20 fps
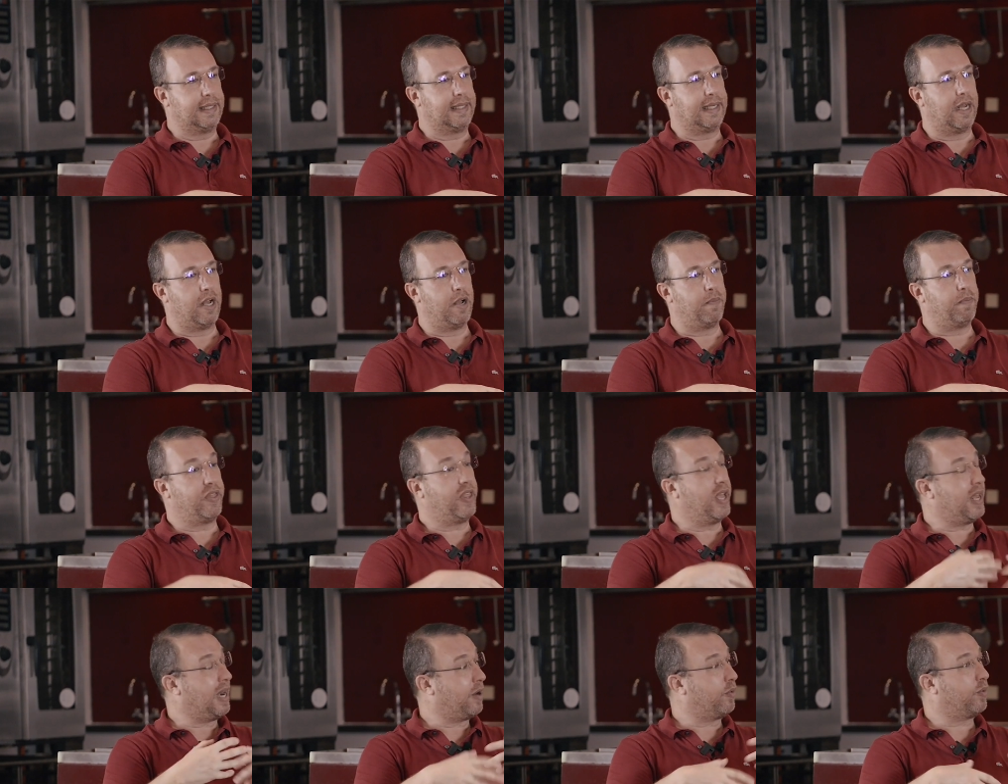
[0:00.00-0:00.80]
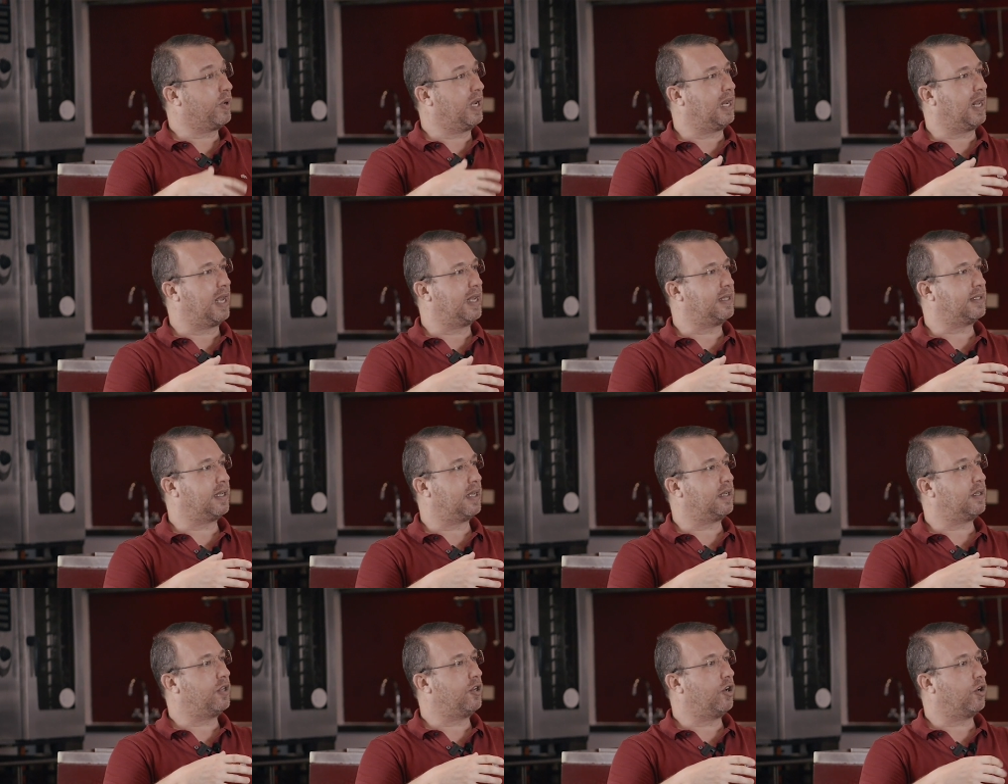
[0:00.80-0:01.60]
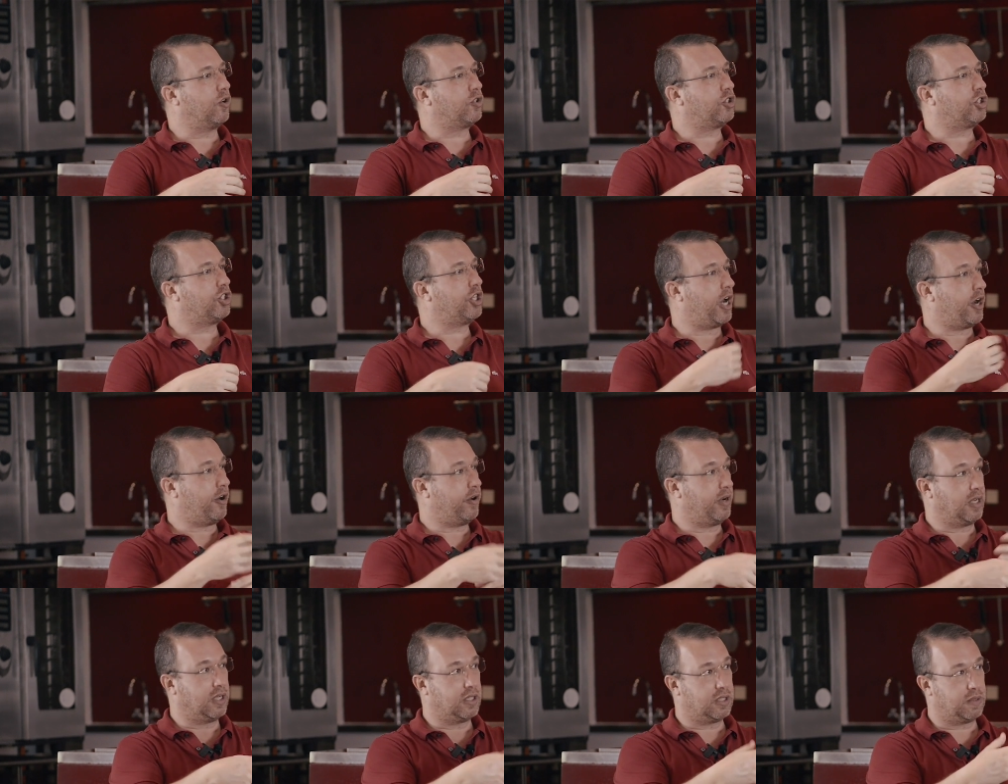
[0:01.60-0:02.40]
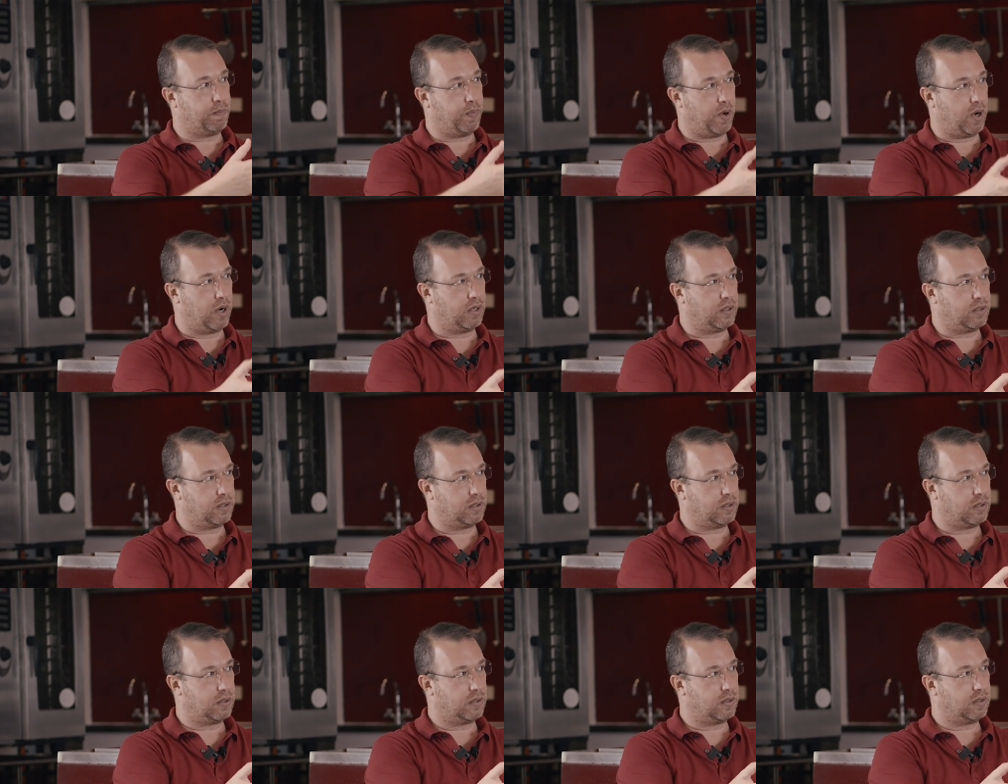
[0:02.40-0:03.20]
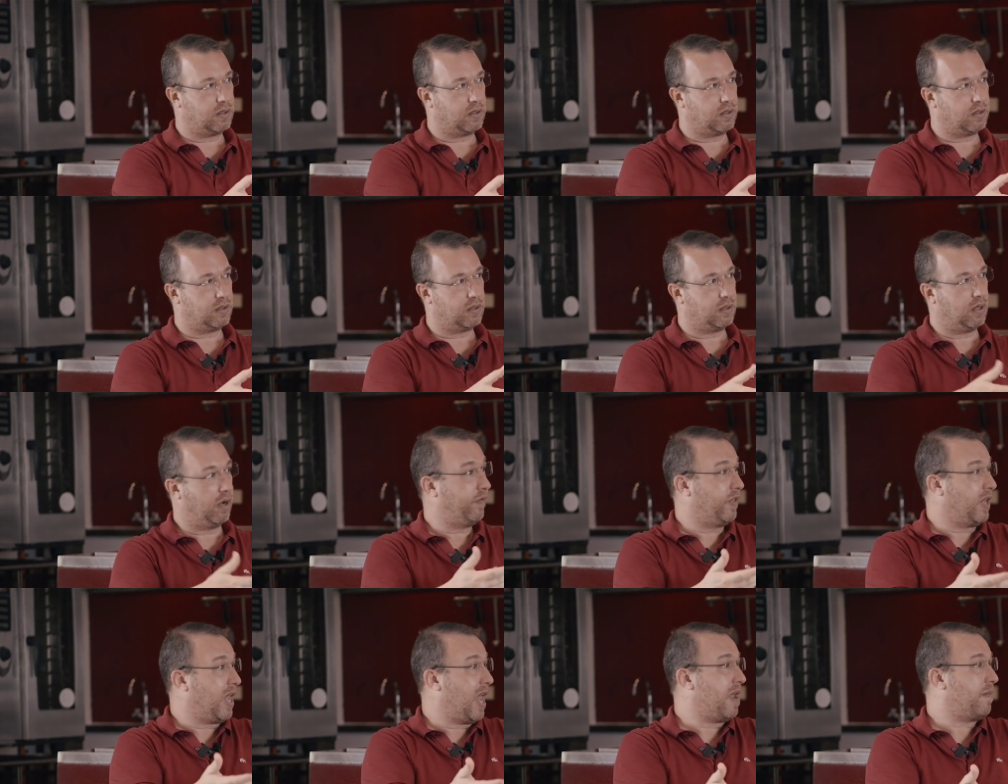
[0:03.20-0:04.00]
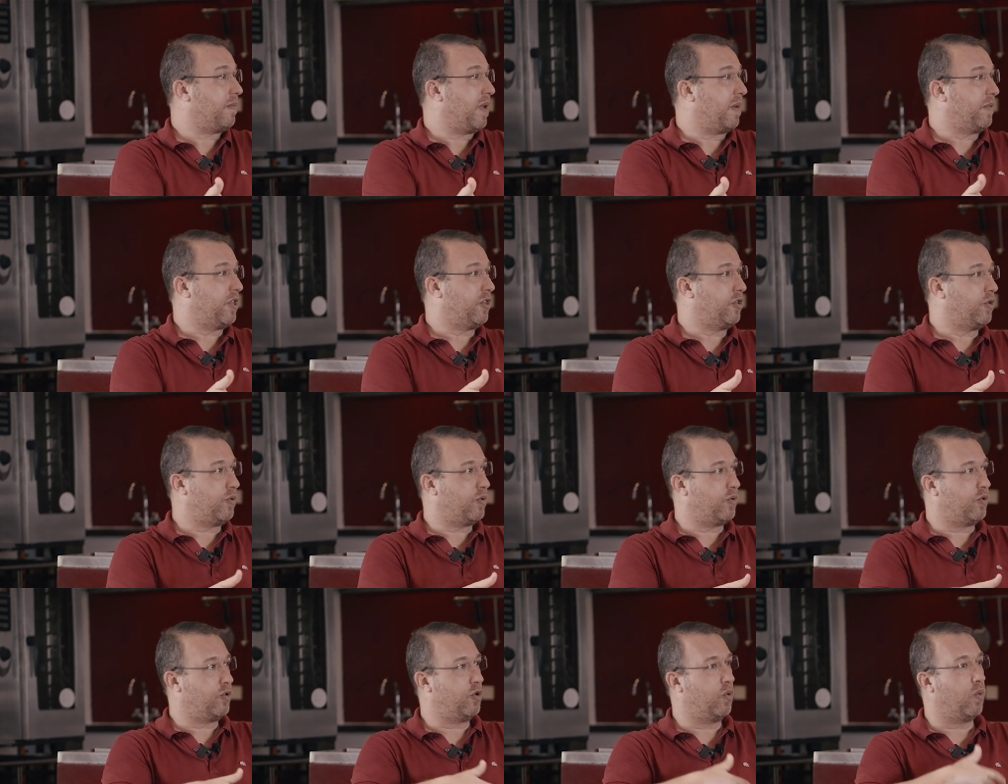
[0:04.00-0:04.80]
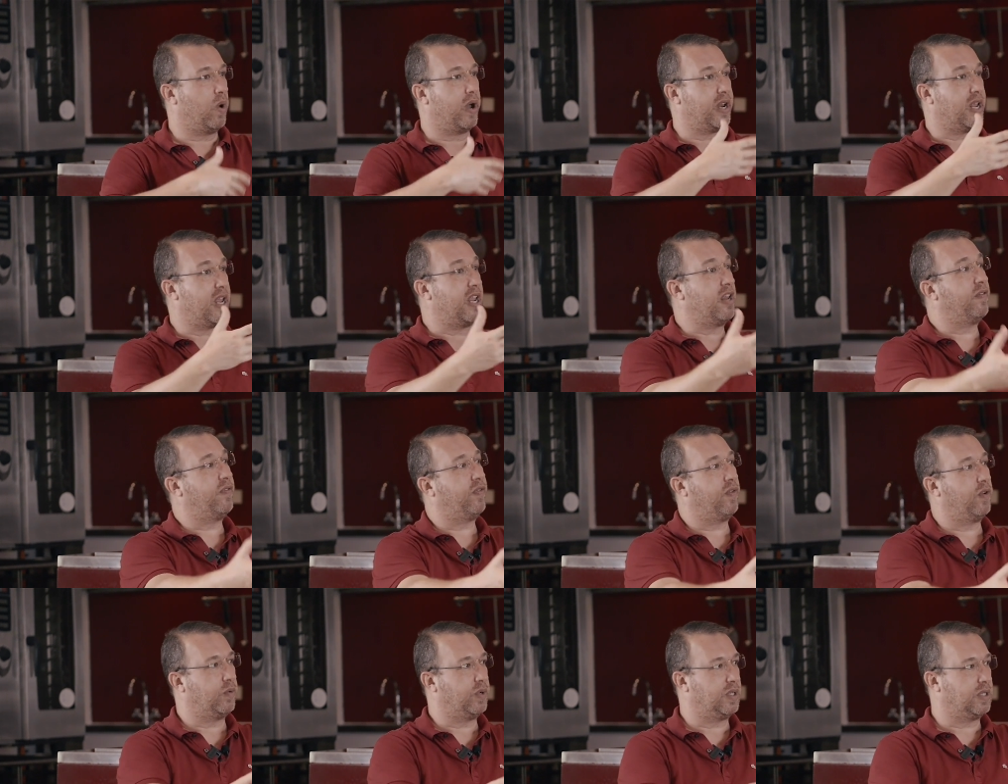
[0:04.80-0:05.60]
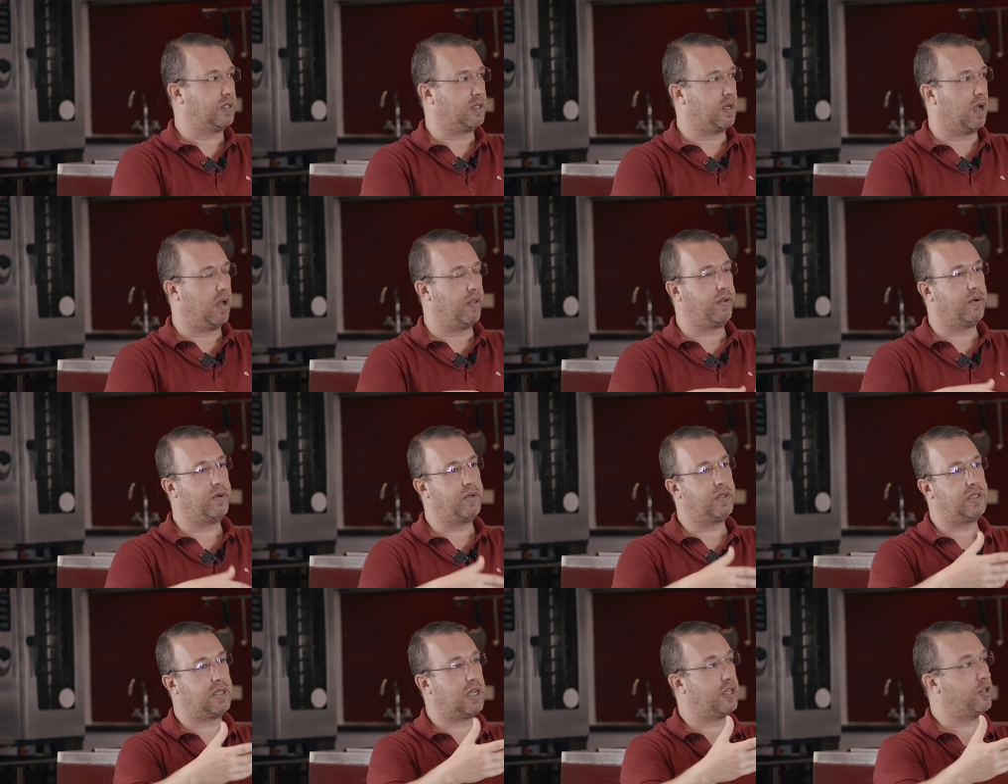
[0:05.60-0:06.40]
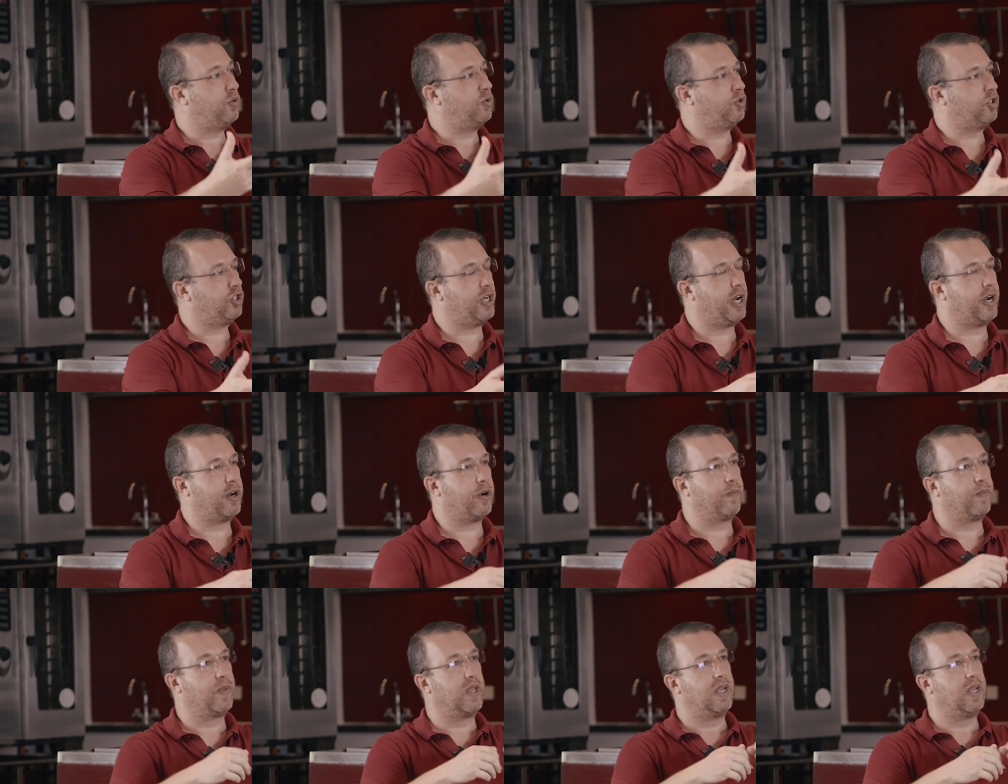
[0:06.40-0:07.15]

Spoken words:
But then I realized that, you know, sharing is part of the game. I mean, you want to influence others and you share.